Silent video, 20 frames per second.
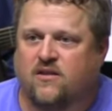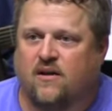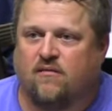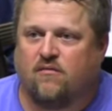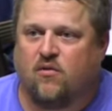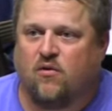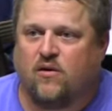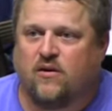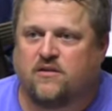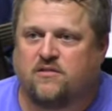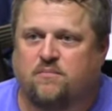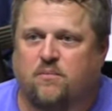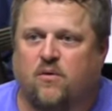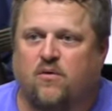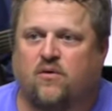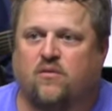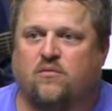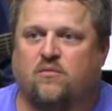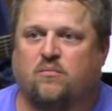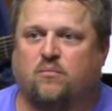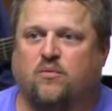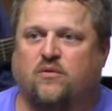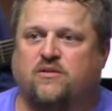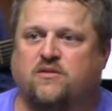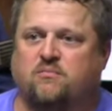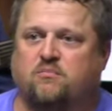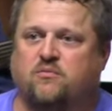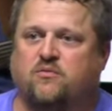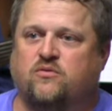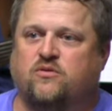I've already spoken with
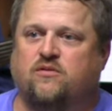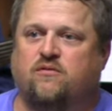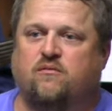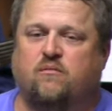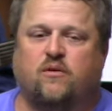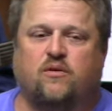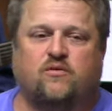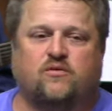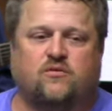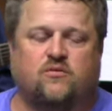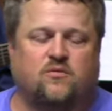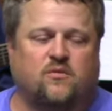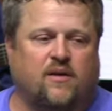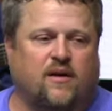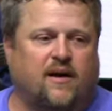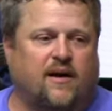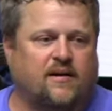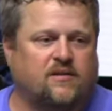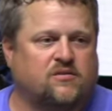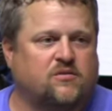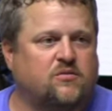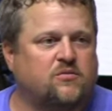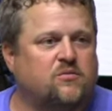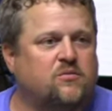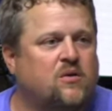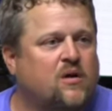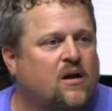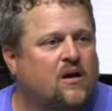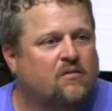principals of the middle school and the high school.